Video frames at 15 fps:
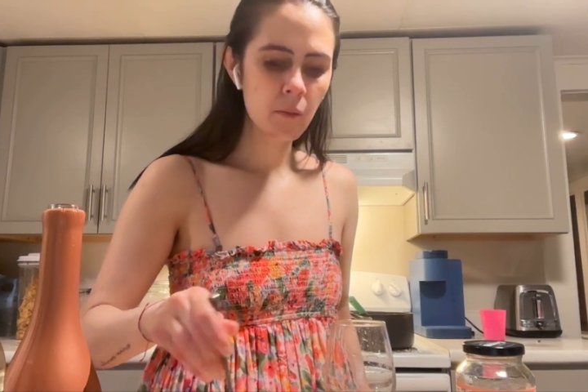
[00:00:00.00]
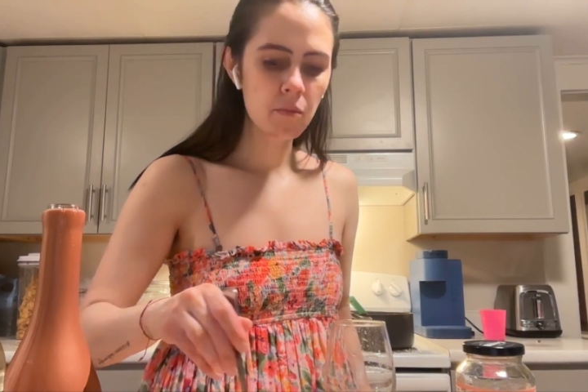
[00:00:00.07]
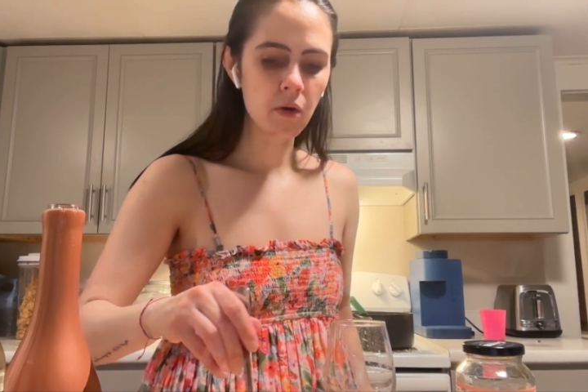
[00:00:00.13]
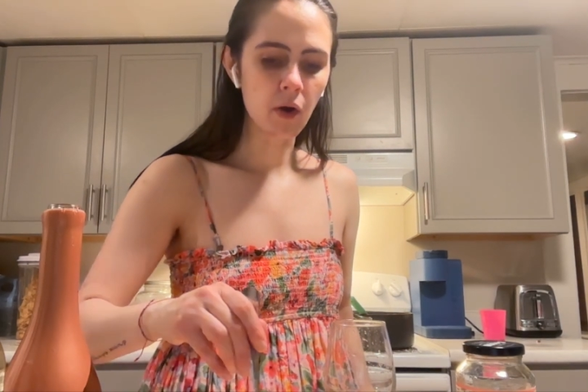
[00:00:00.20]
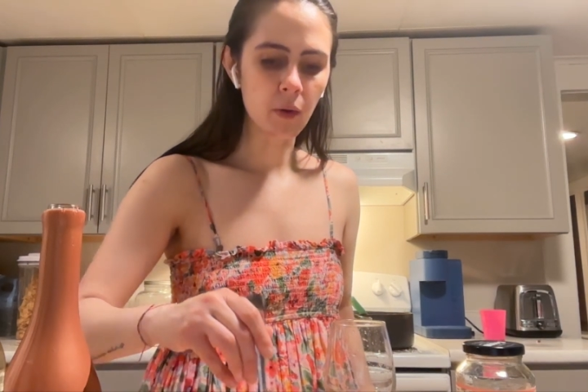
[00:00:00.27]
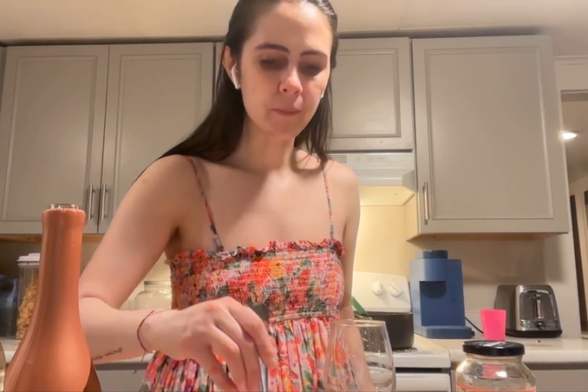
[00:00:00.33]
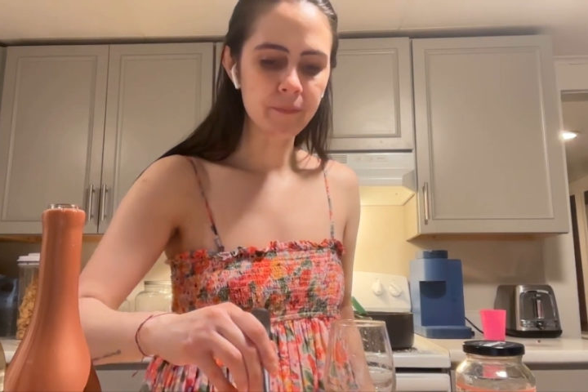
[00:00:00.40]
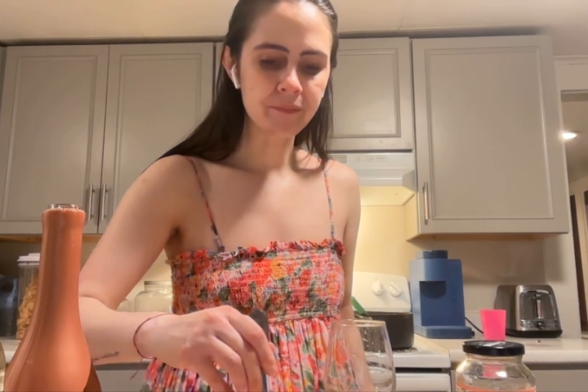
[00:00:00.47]

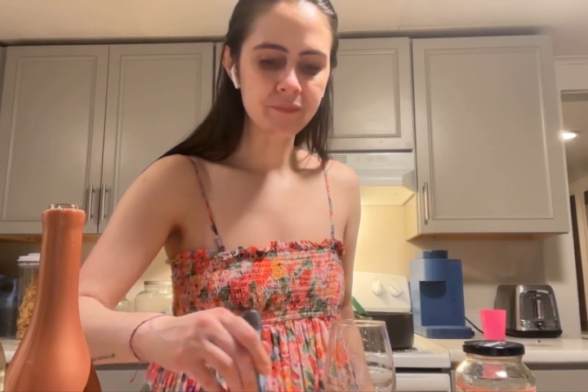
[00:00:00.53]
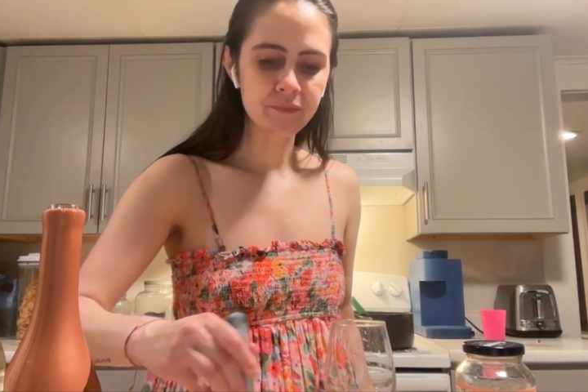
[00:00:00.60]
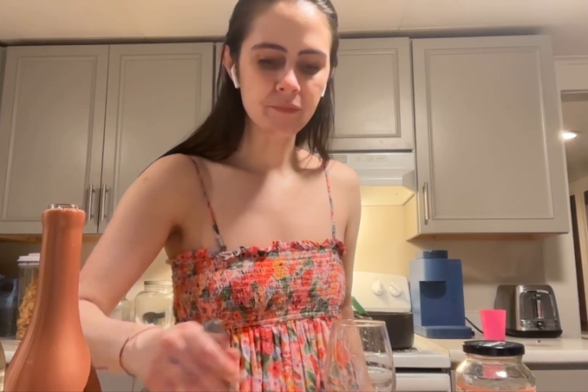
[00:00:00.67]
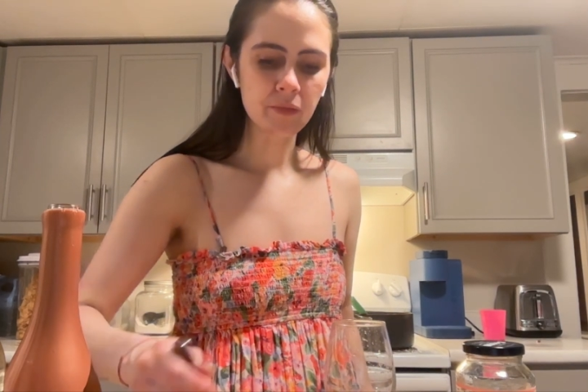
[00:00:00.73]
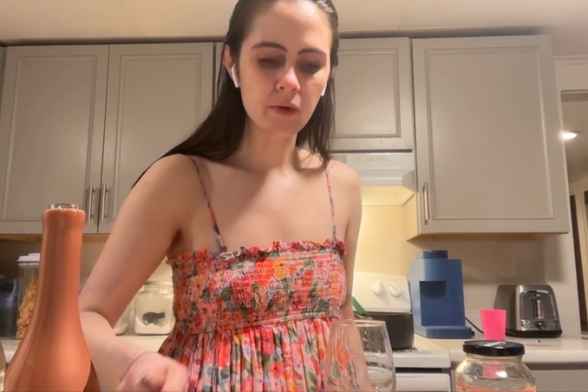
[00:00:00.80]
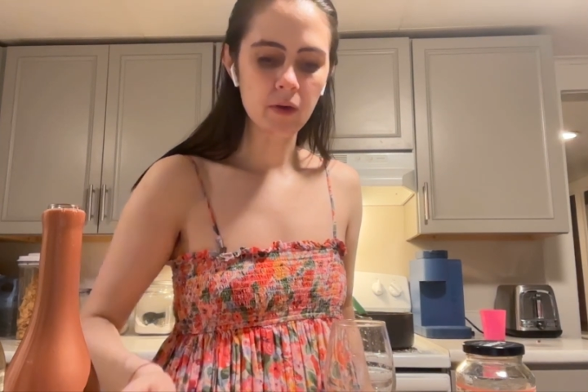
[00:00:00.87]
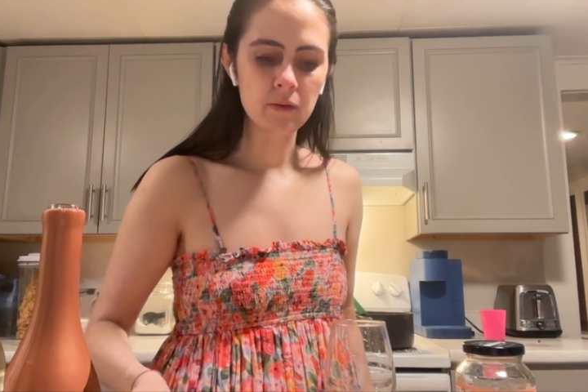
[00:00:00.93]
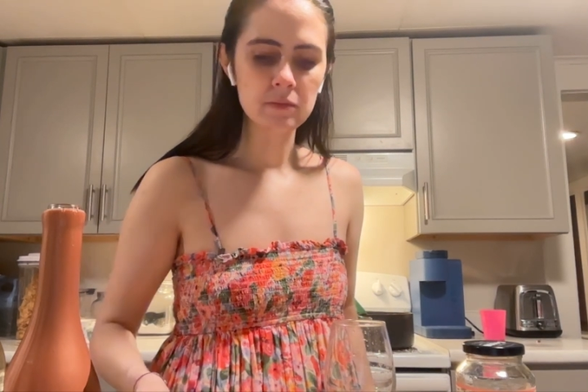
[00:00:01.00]
Bro,
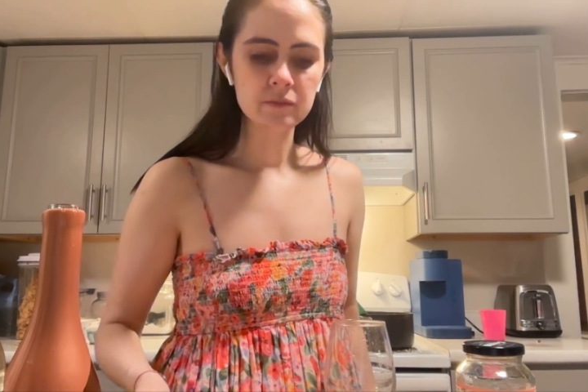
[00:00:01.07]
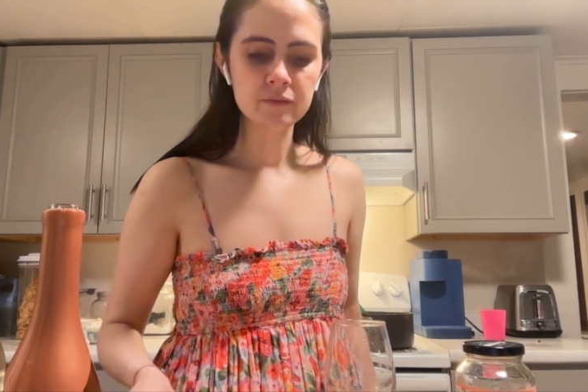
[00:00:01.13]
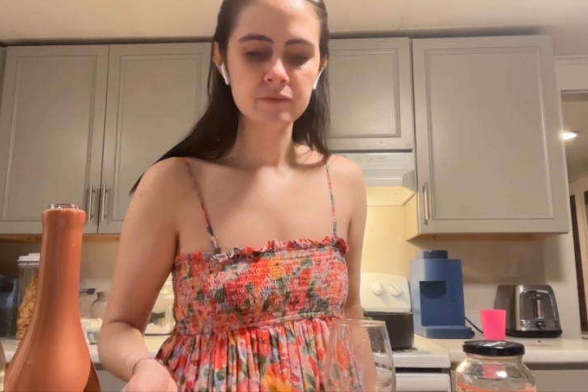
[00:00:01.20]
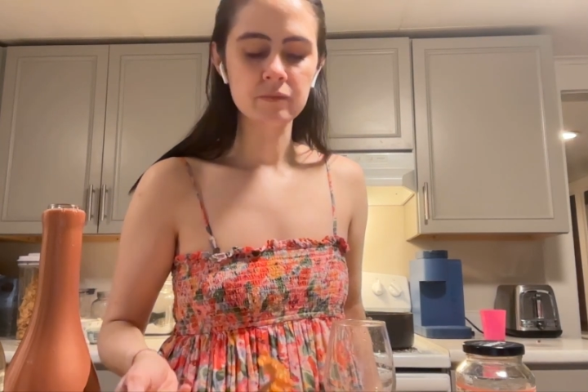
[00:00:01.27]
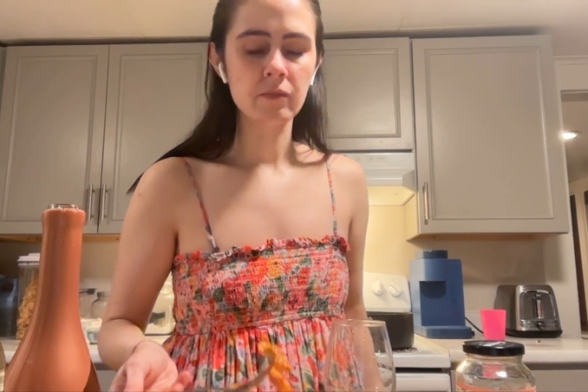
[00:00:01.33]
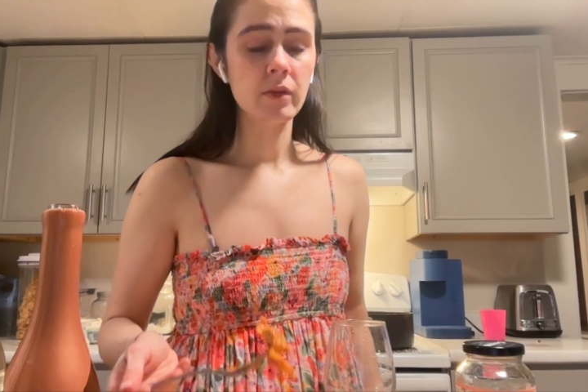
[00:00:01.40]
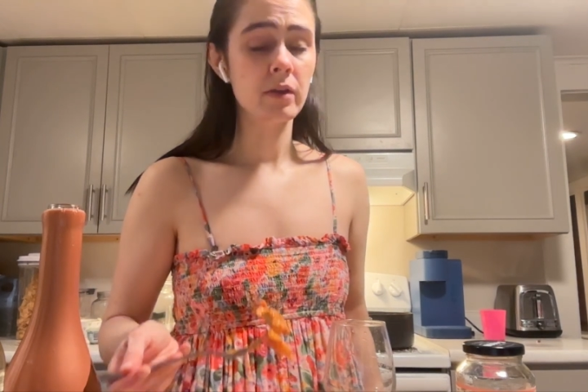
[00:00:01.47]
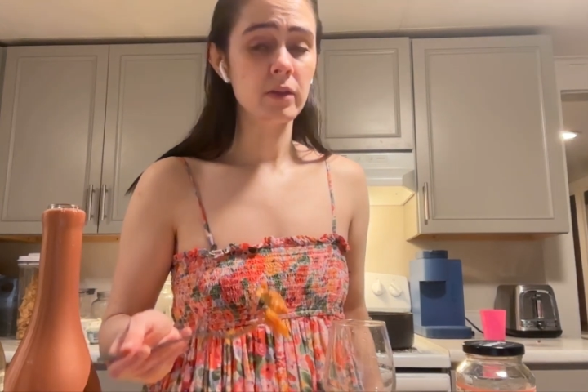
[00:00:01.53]

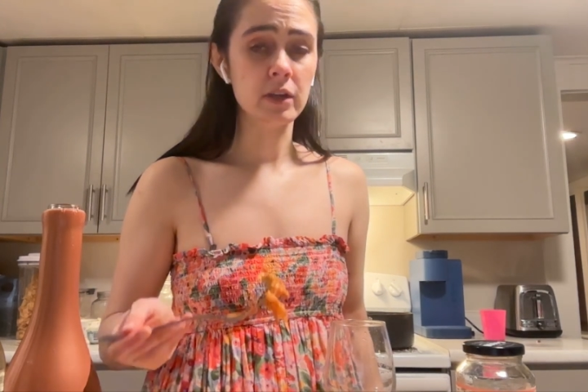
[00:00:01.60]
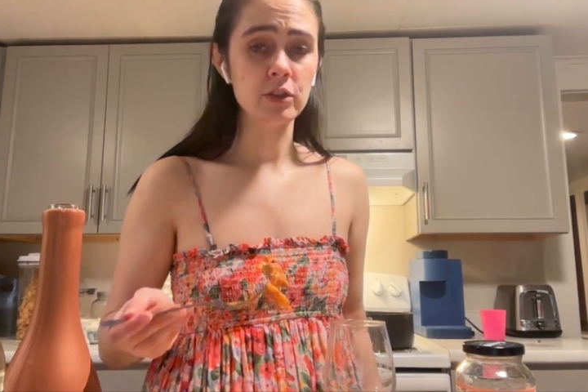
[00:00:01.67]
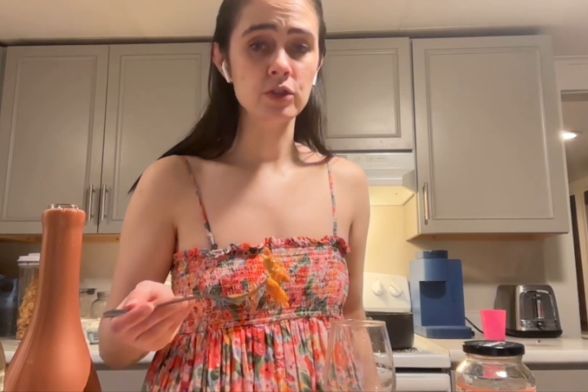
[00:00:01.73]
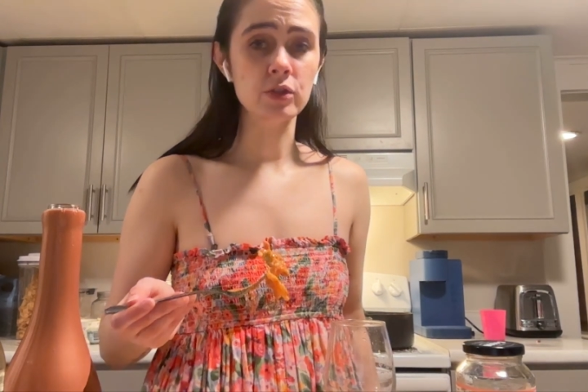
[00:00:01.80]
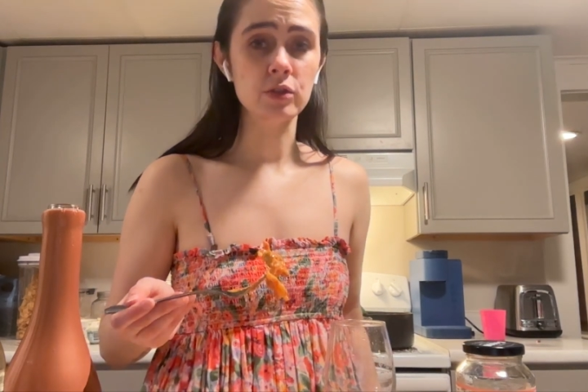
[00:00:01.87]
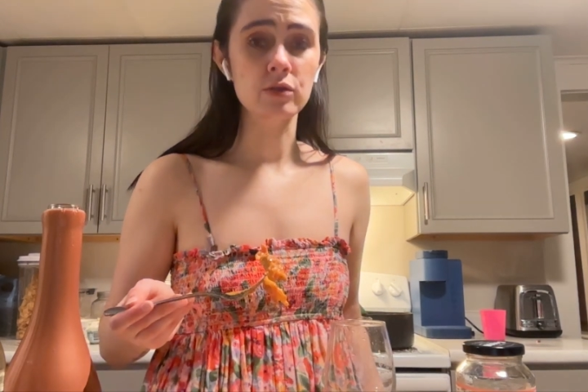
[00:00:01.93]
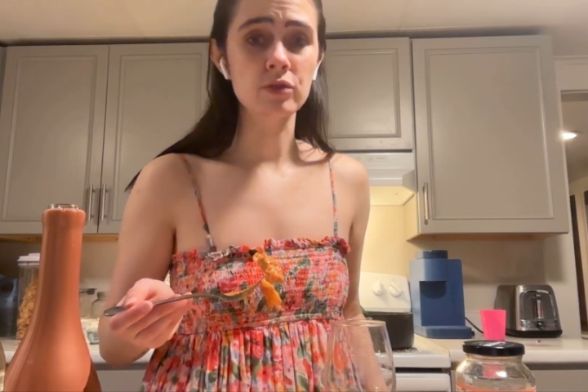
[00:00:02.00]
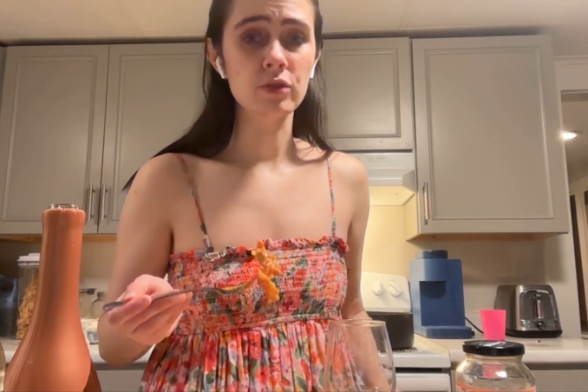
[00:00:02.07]
that
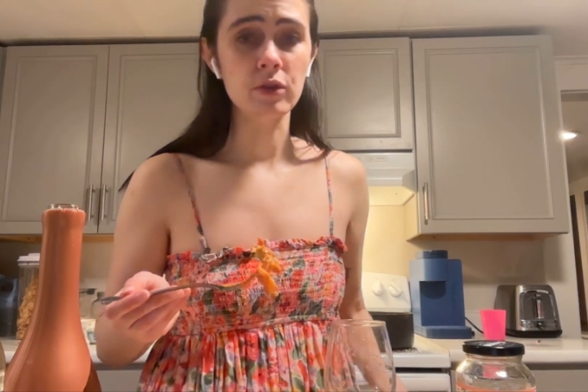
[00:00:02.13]
shit is